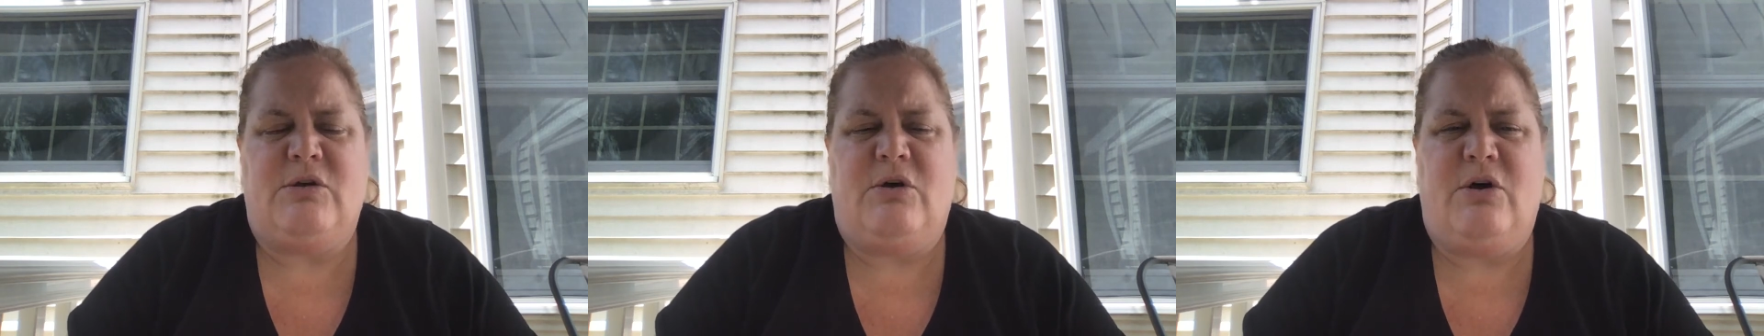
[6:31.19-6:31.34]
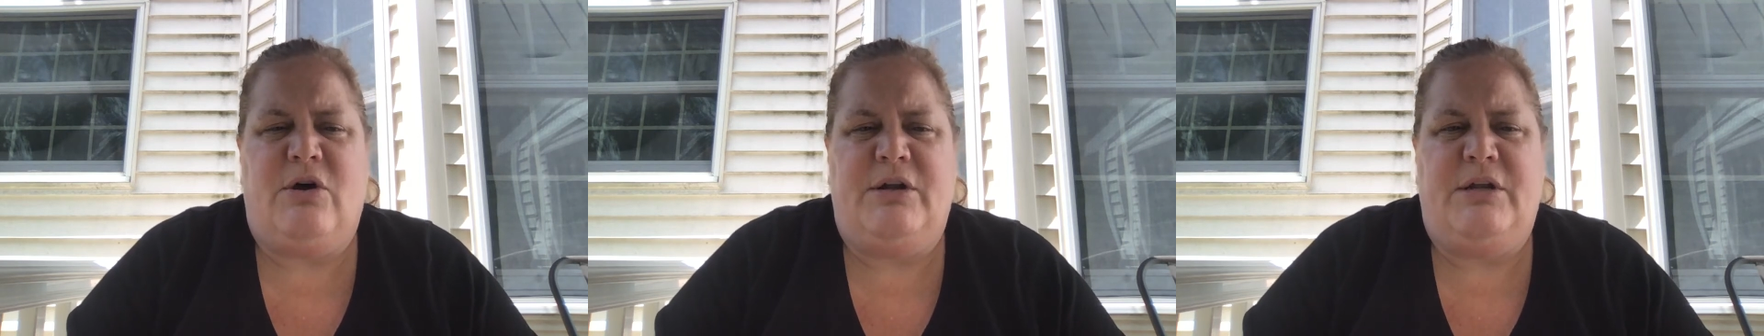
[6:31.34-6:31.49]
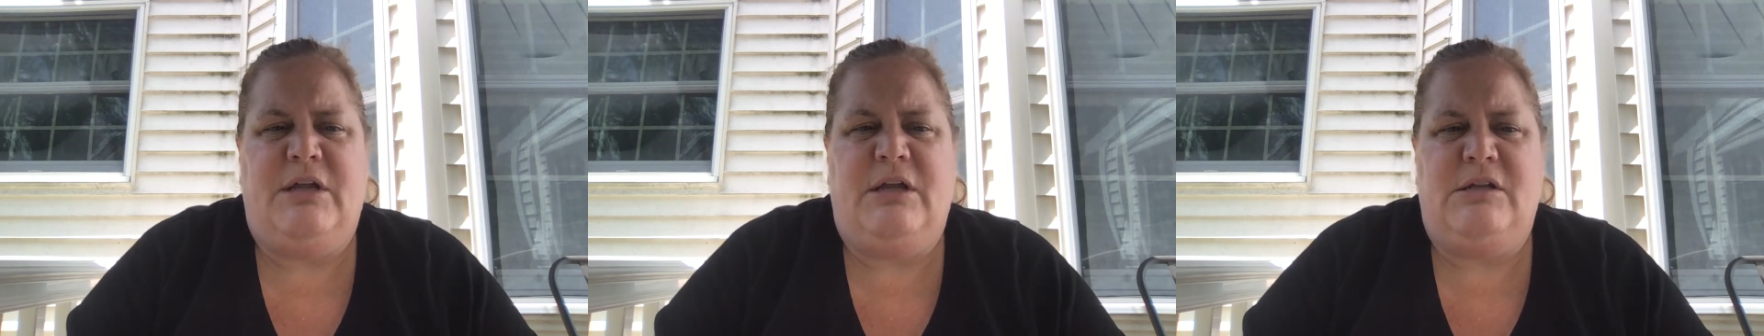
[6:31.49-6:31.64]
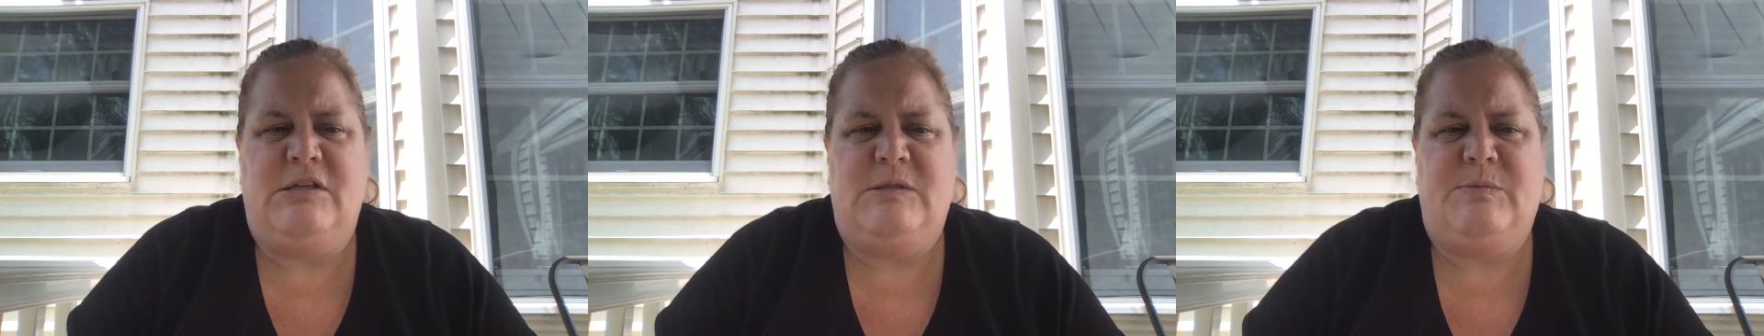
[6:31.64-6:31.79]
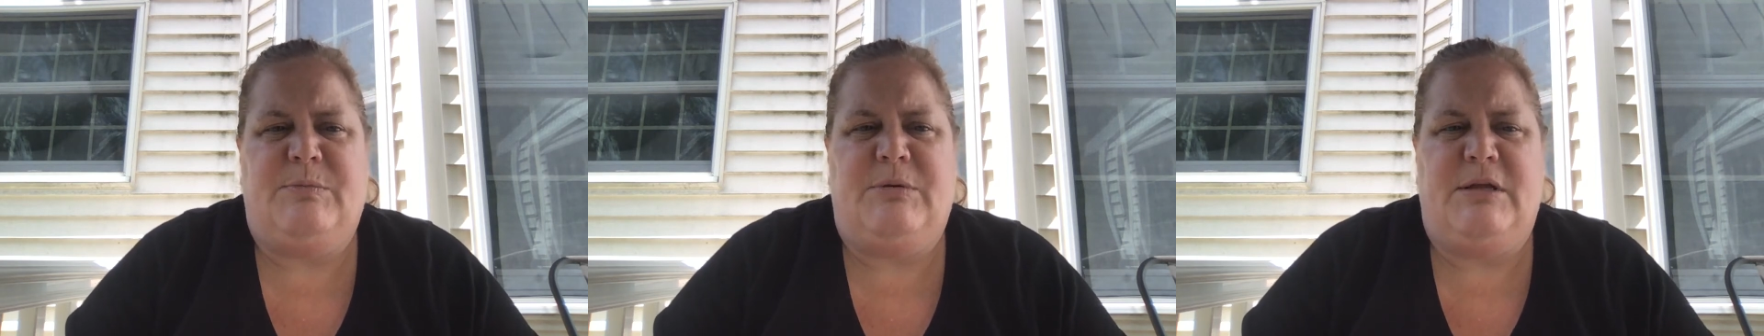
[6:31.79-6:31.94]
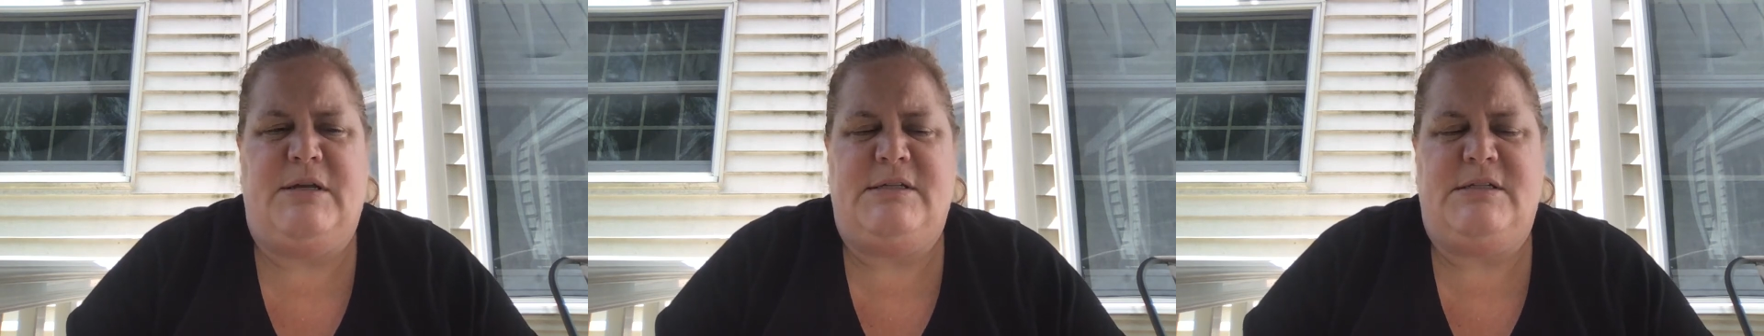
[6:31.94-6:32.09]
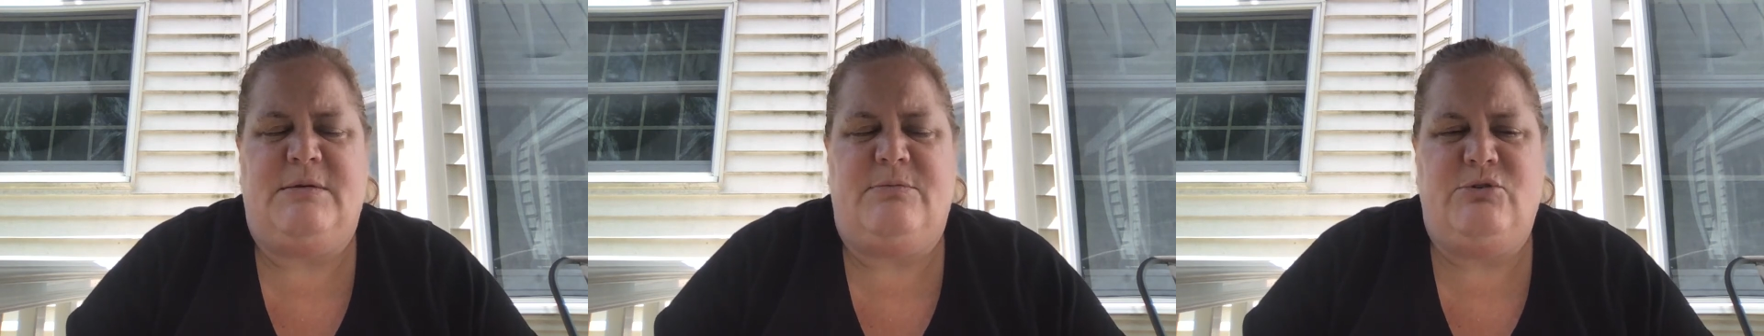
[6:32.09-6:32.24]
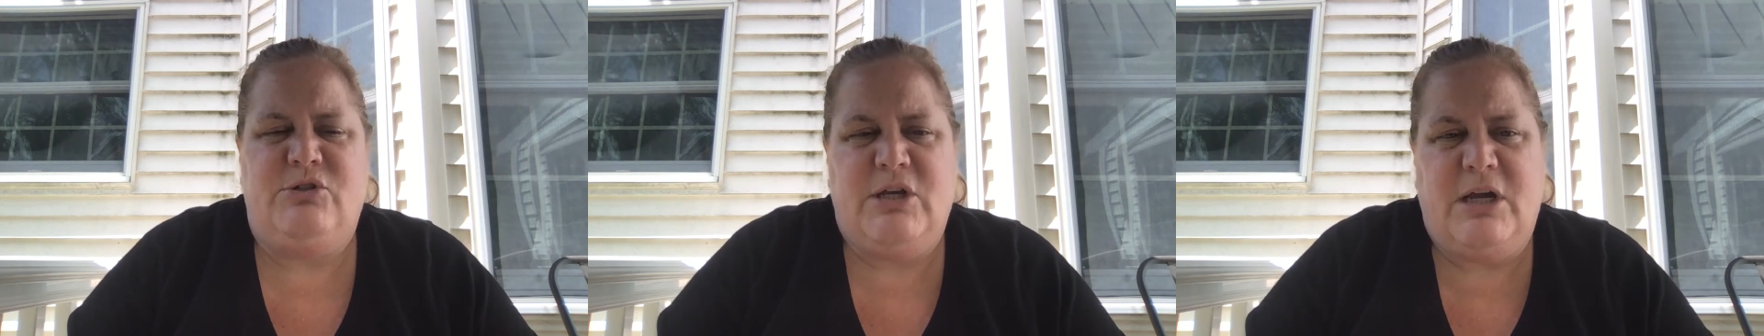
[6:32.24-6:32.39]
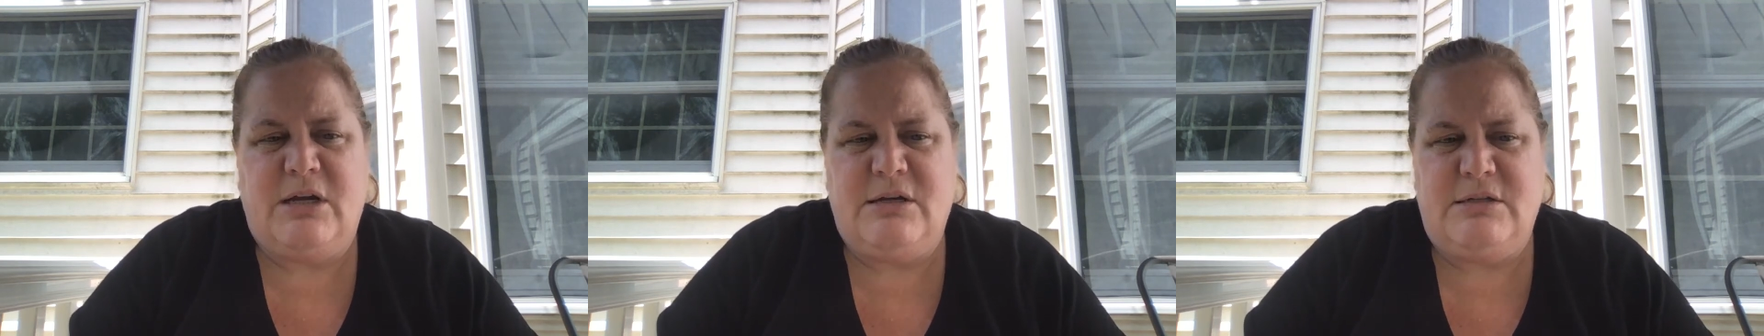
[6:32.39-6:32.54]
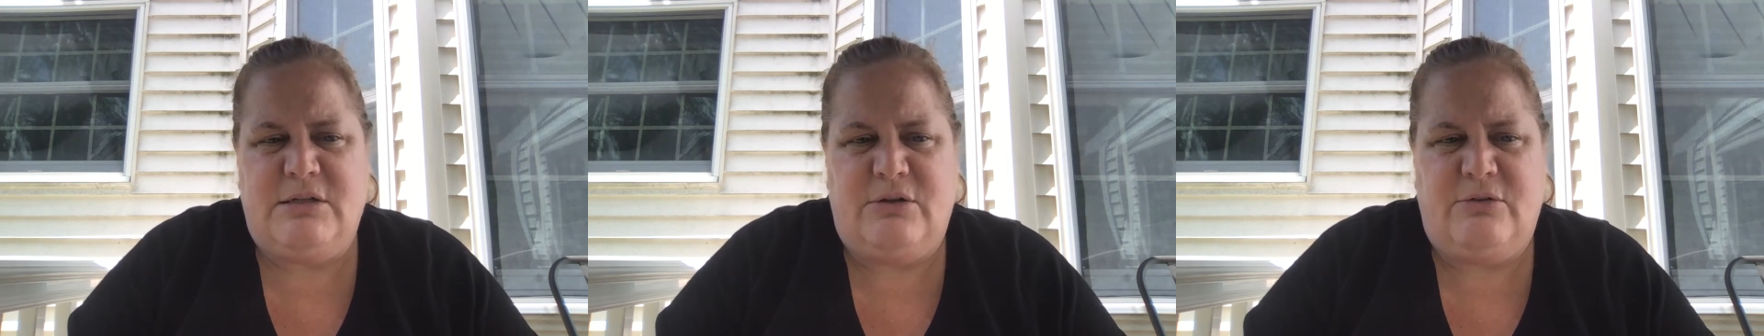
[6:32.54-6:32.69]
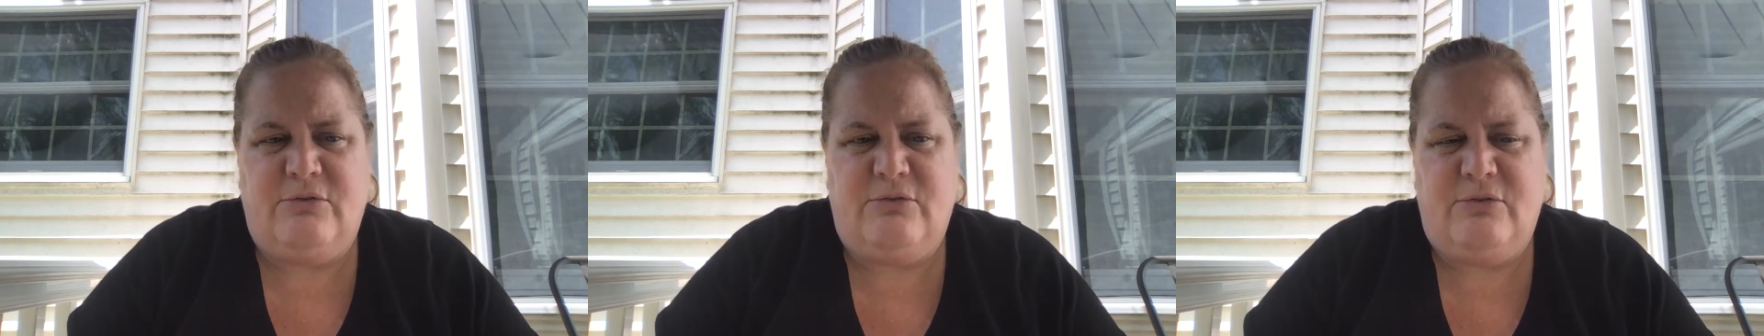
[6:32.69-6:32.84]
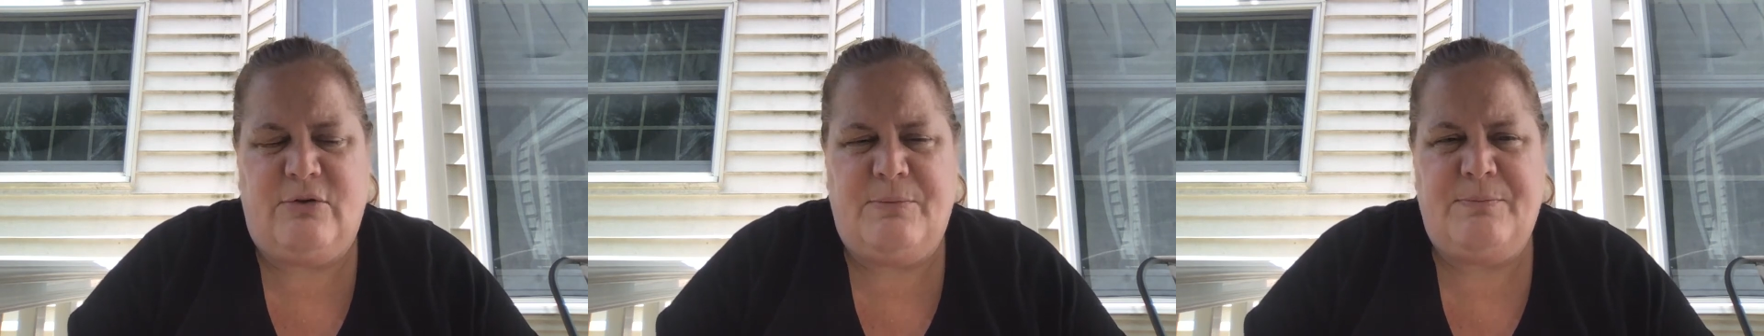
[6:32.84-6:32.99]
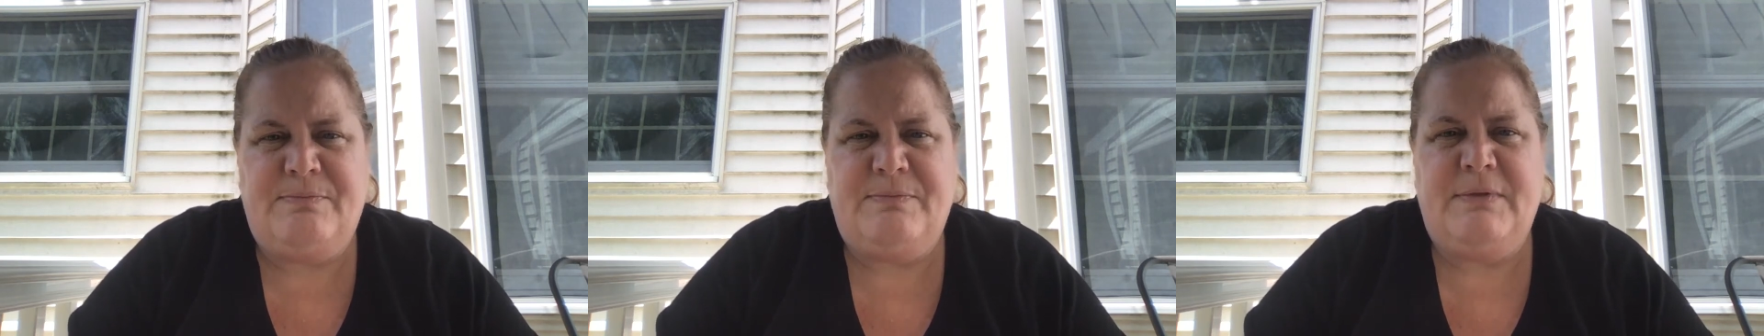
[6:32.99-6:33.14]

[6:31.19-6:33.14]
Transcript: audience plus objective